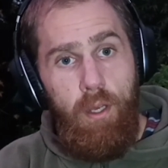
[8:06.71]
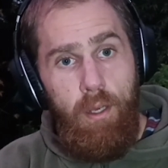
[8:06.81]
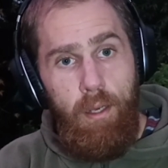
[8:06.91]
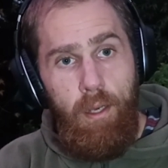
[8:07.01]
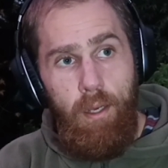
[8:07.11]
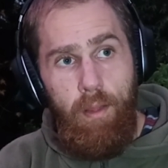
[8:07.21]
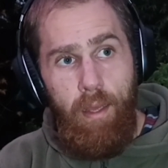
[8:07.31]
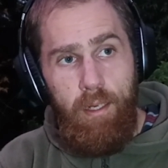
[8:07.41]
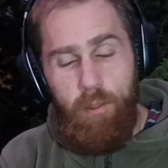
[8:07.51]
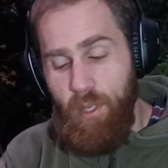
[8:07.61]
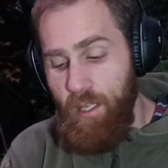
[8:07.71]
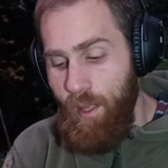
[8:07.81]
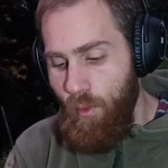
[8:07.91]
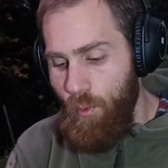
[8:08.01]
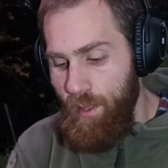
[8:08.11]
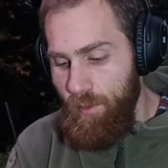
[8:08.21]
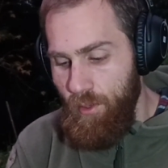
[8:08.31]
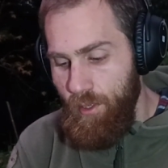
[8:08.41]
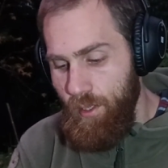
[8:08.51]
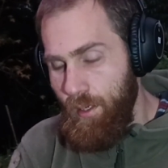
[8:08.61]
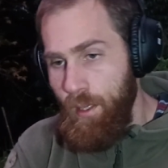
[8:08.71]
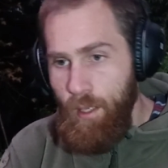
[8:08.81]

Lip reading: That can be another way that you can